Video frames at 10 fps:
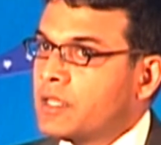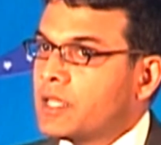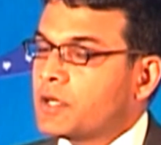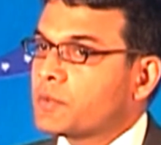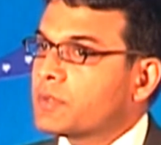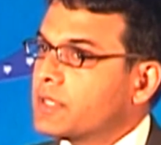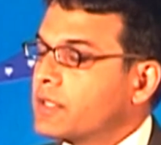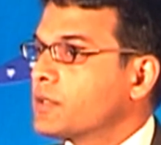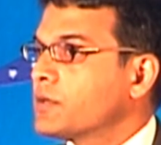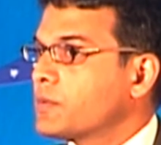Now,
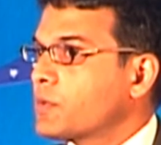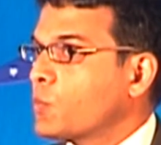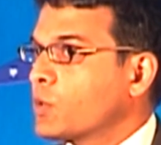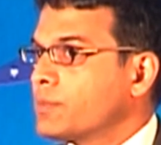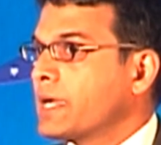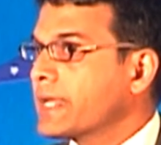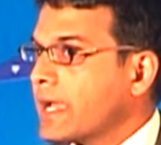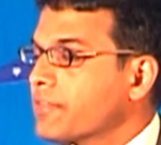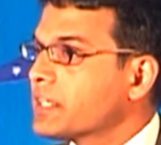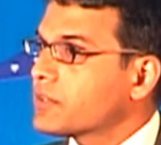the
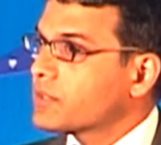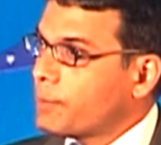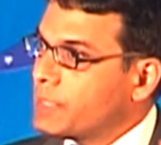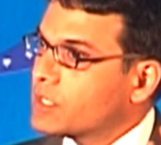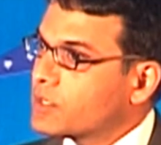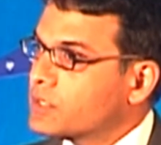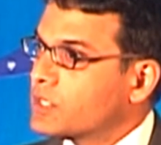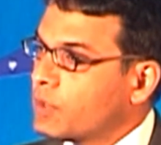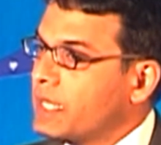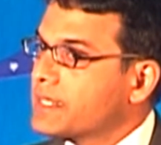
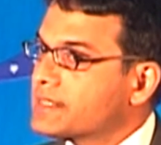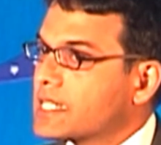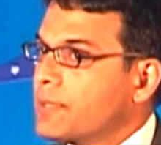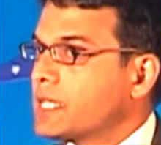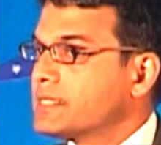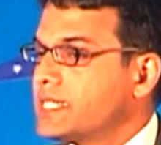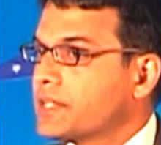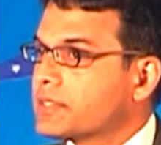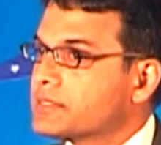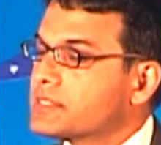only disclaimer I'd say
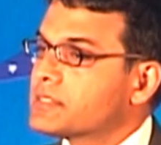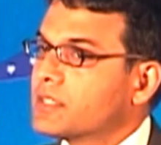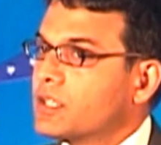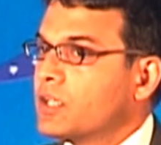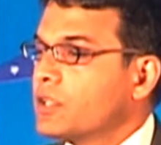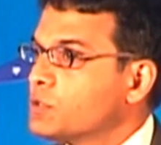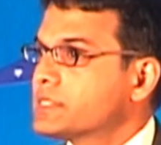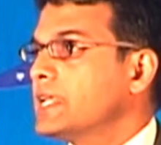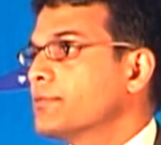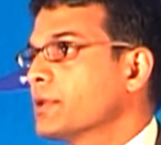to this is you
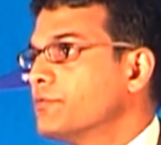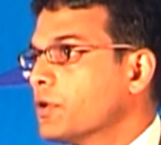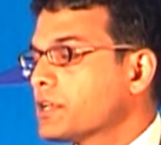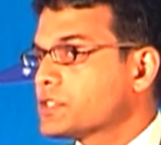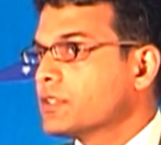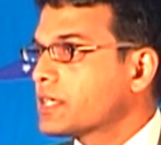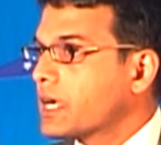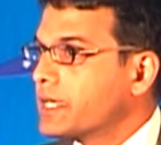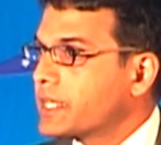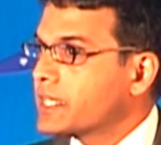still have to be focused on the
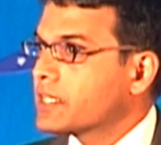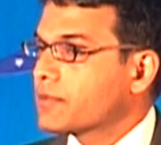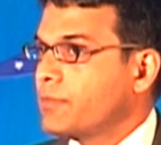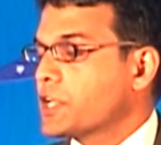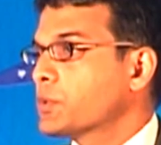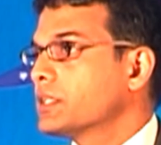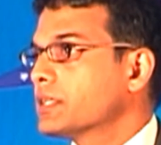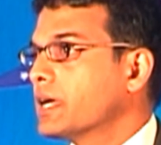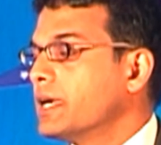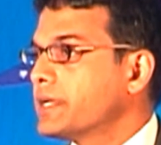content, make sure that
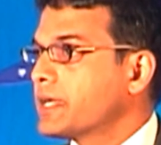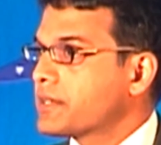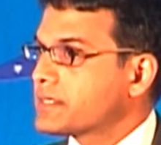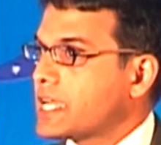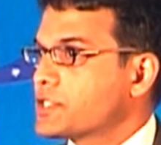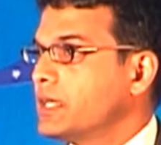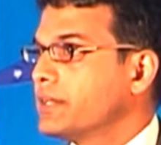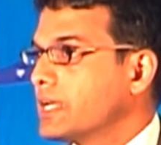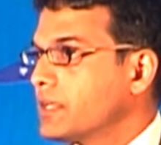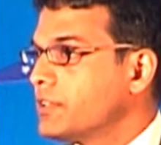the content is actually
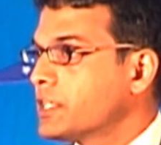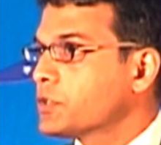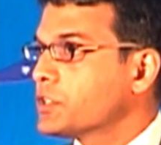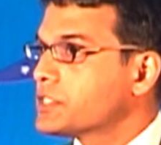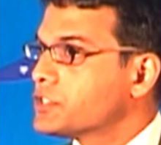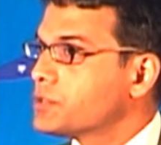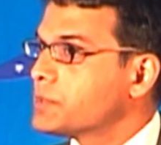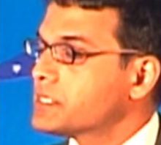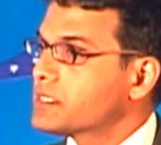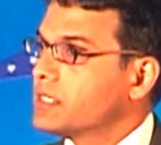relevant to your
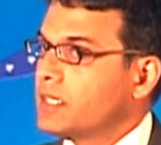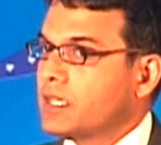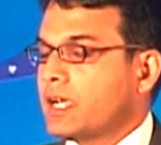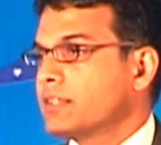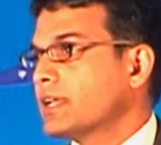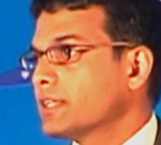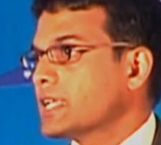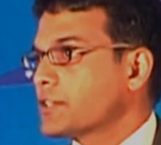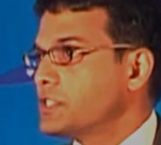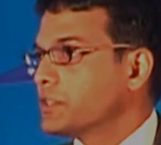consumers and that
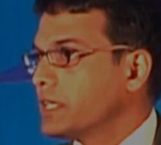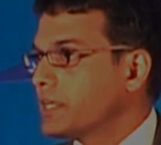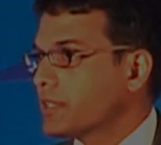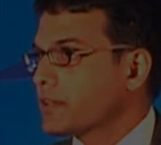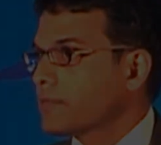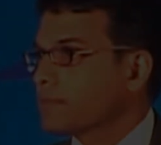it's actually authentic.